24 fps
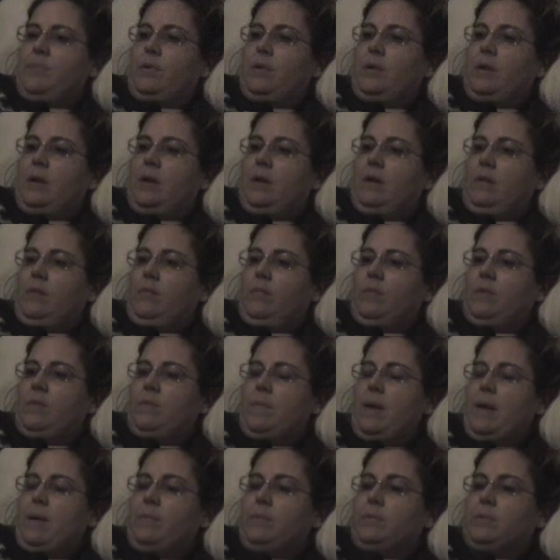pudding with
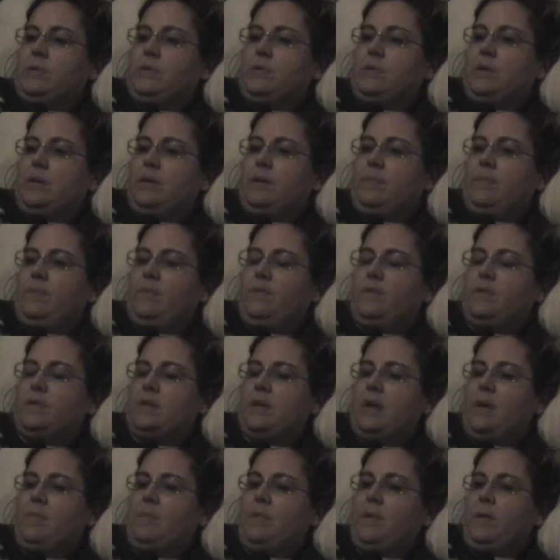maple syrup for
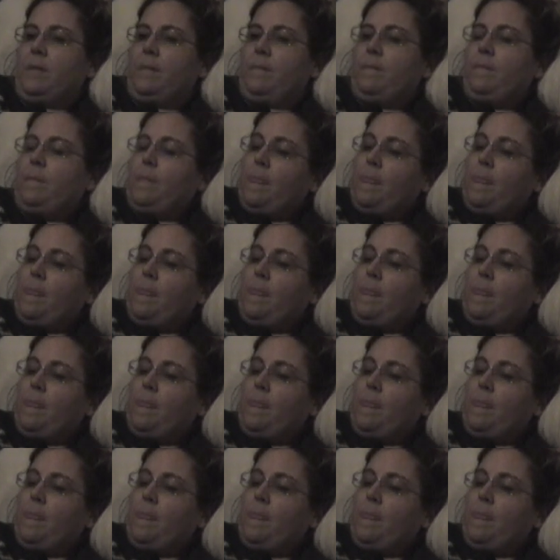supper.